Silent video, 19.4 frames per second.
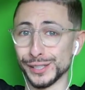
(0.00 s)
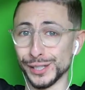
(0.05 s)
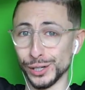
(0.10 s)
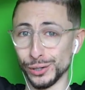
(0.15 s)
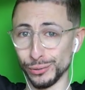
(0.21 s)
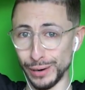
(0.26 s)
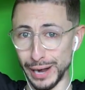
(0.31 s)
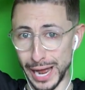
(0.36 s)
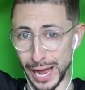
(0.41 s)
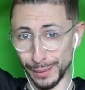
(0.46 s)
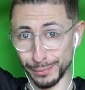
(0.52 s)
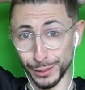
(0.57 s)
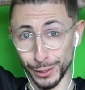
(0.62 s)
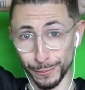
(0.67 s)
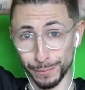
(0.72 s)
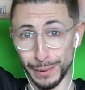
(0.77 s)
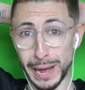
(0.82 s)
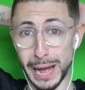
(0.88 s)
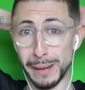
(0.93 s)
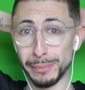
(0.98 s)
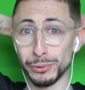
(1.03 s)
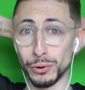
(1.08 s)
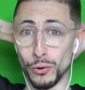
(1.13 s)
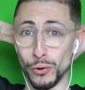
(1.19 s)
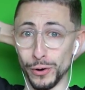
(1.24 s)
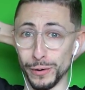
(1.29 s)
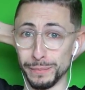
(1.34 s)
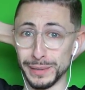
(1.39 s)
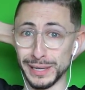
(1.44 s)
and grab your
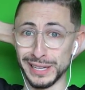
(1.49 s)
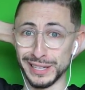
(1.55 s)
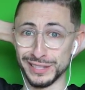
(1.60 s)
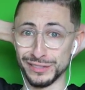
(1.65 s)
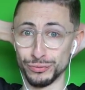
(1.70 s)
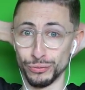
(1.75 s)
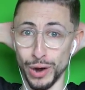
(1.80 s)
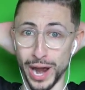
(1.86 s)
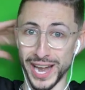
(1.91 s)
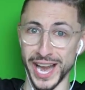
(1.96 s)
popcorn, because right